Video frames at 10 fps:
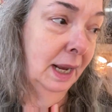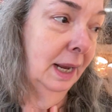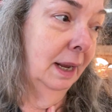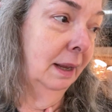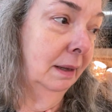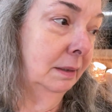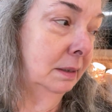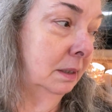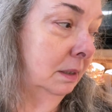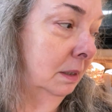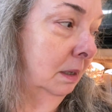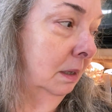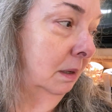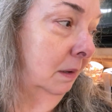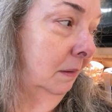And
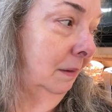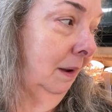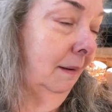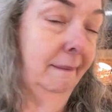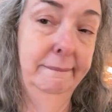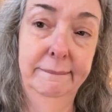yeah.